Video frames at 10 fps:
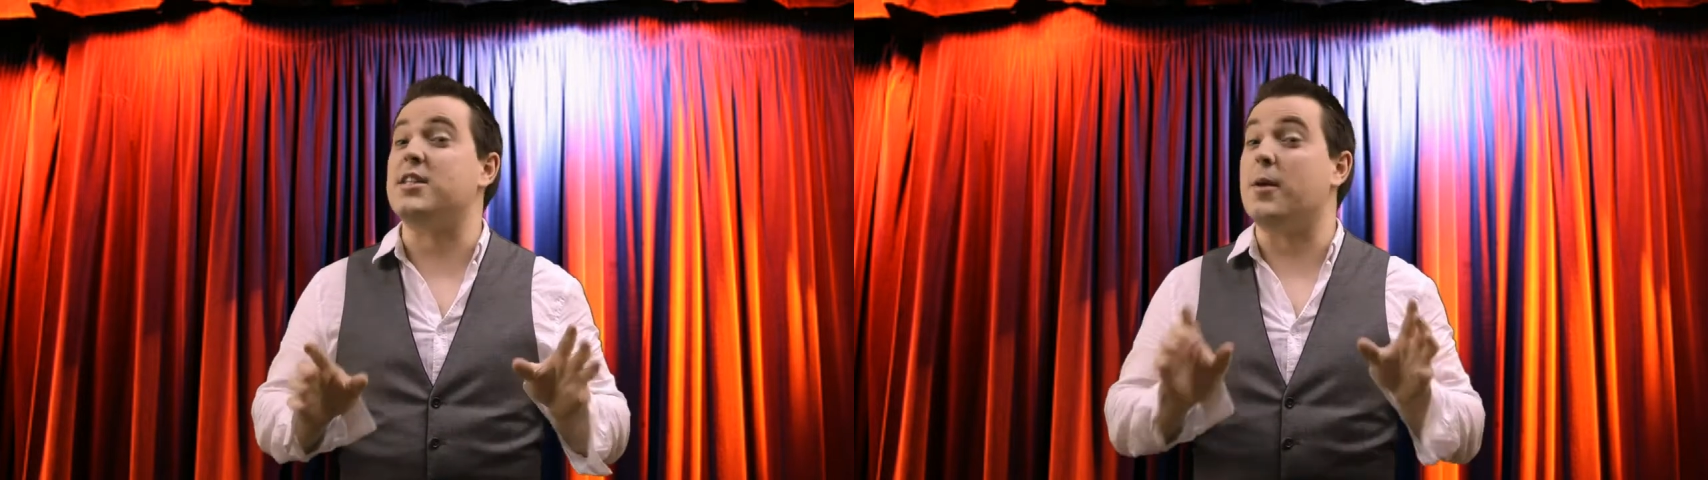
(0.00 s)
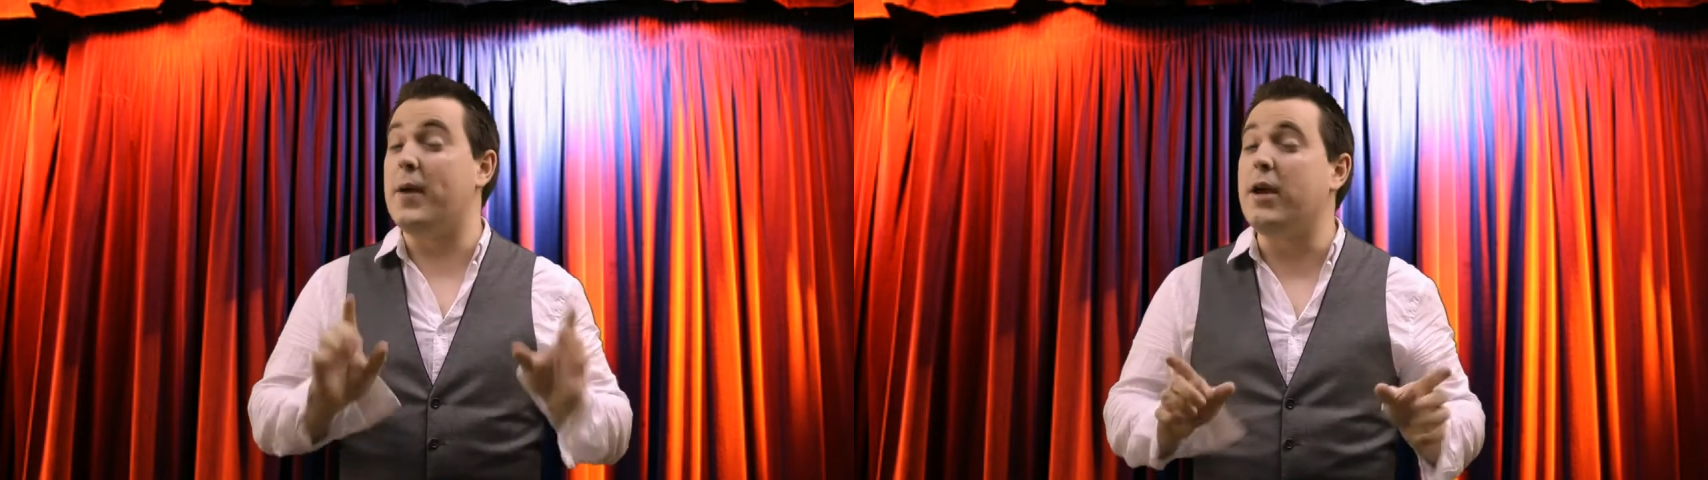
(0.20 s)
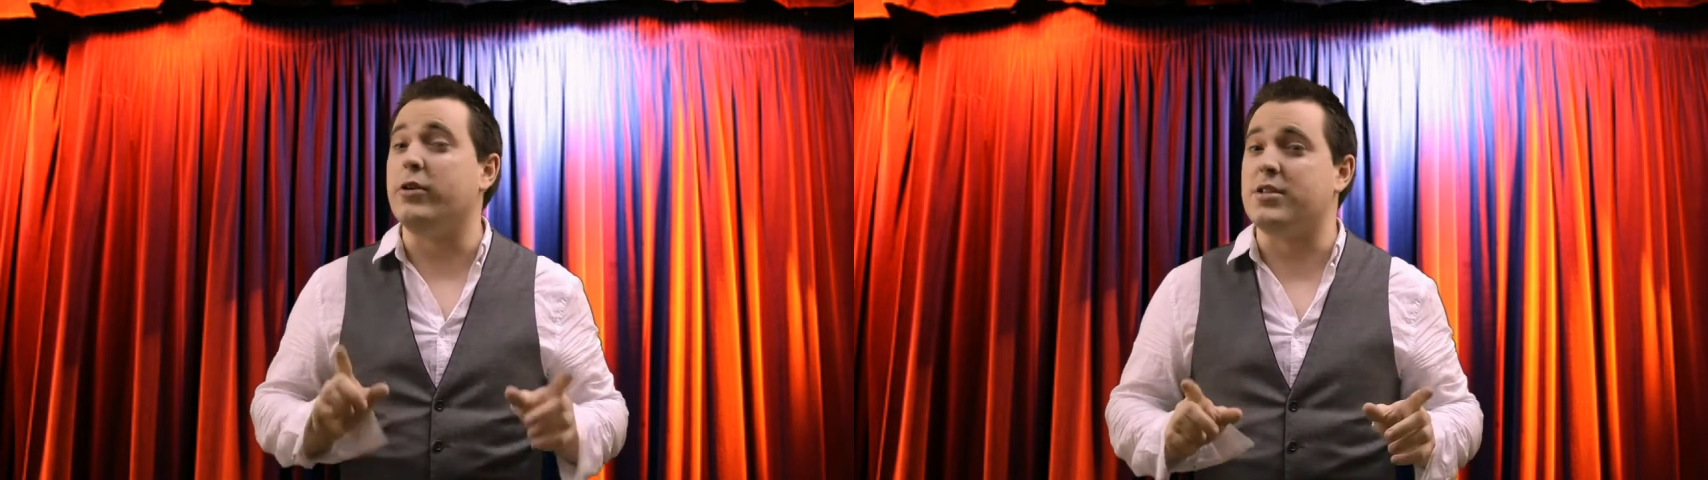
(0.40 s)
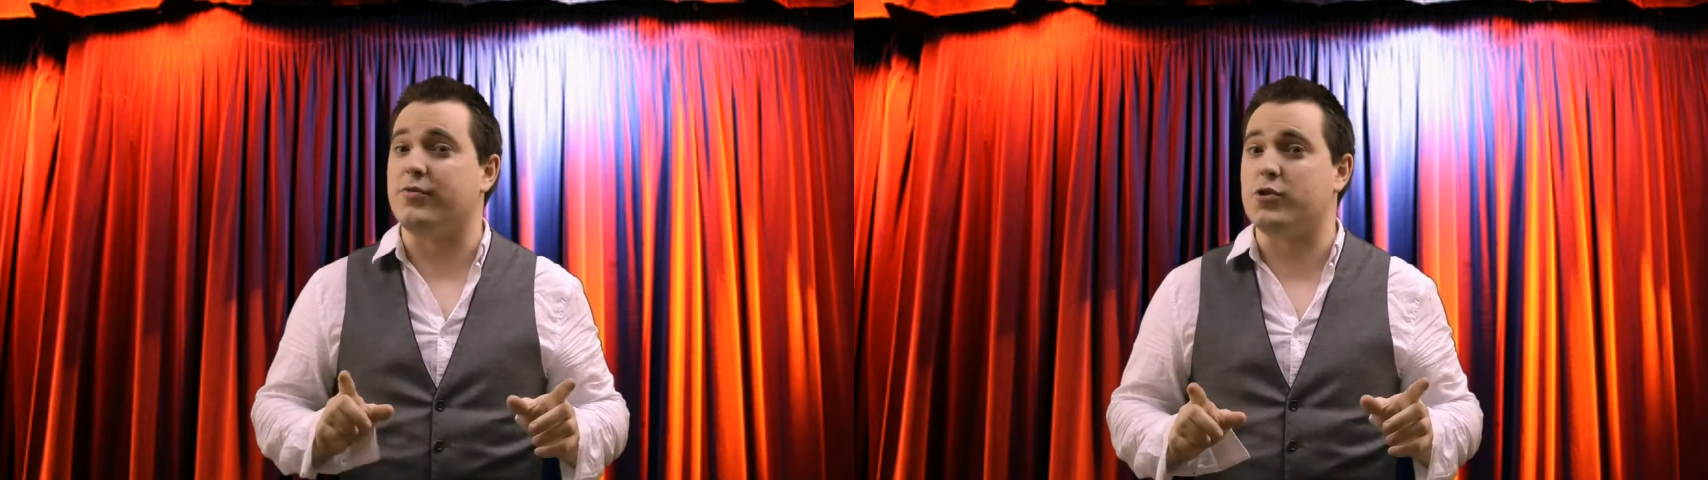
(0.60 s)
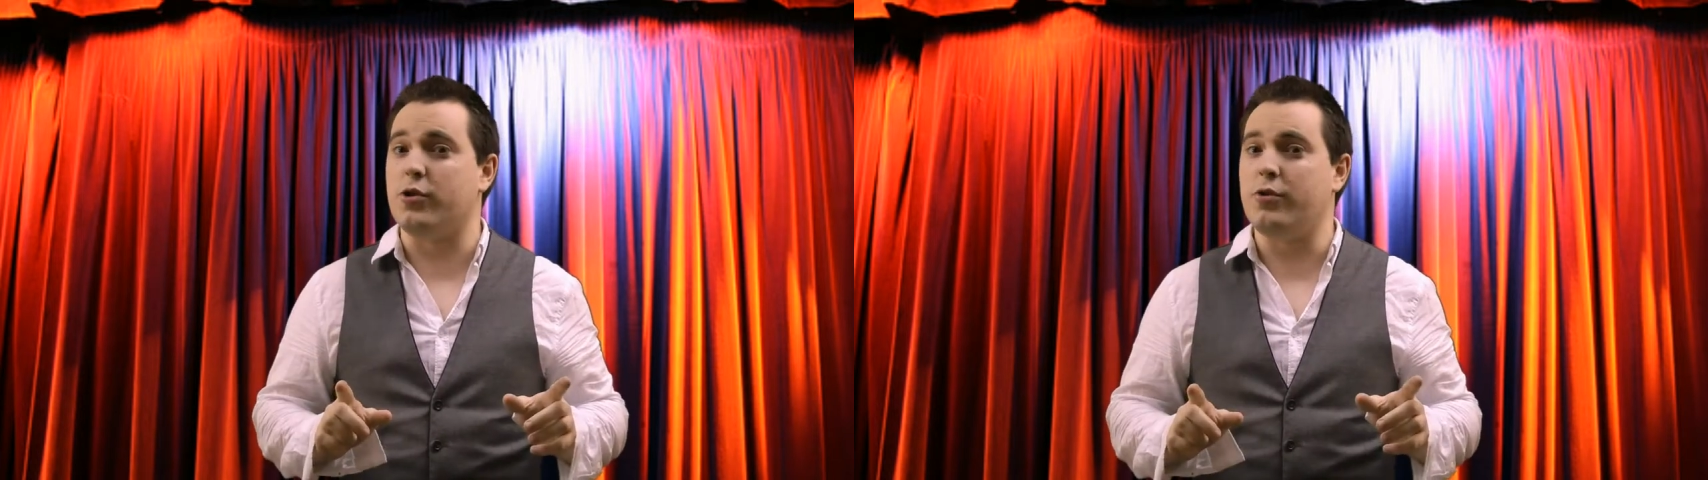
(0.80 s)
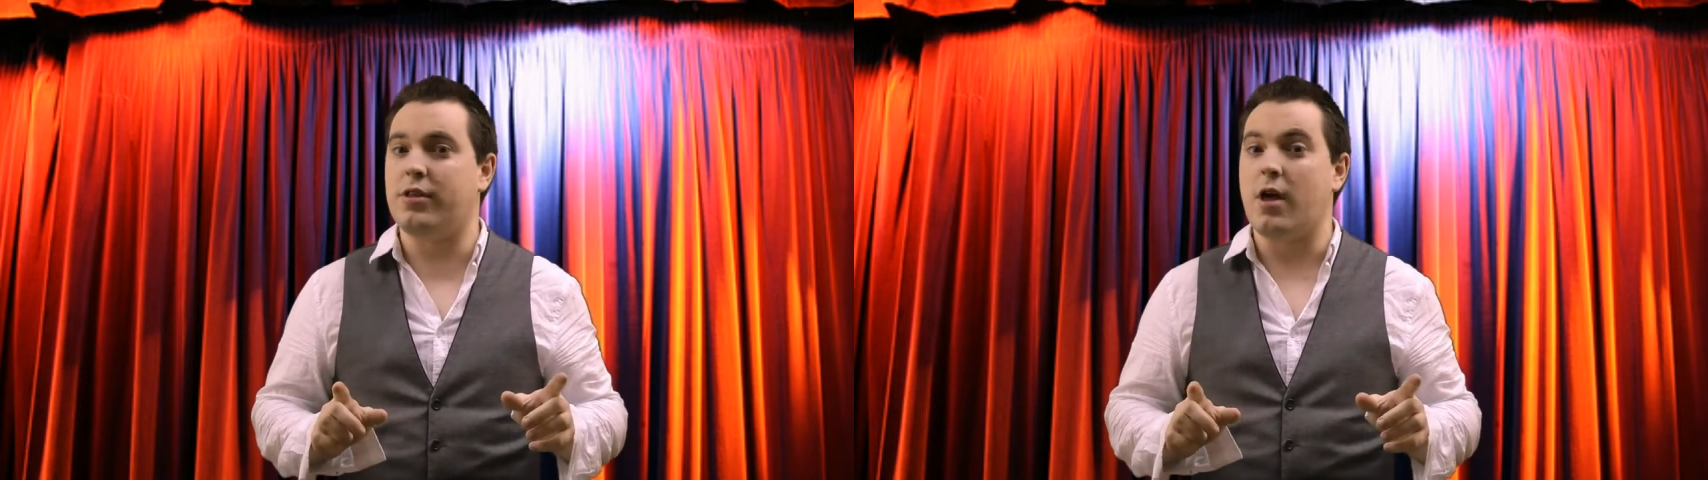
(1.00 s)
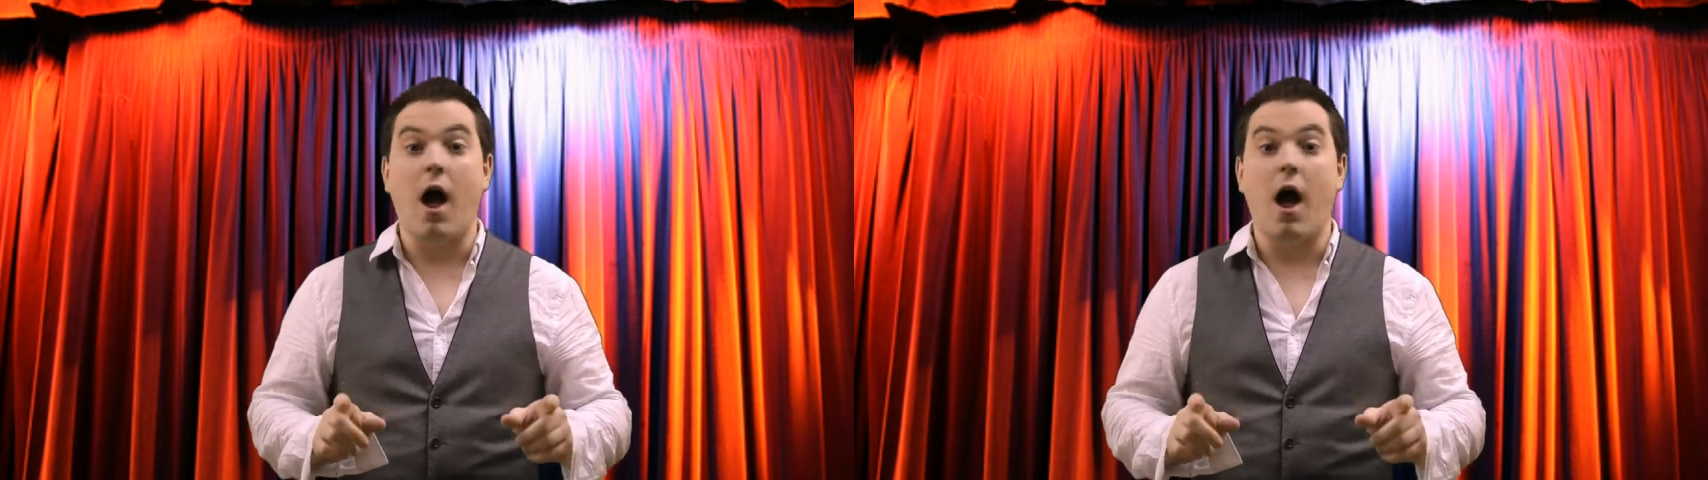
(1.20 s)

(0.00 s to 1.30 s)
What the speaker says: the appearance of truth.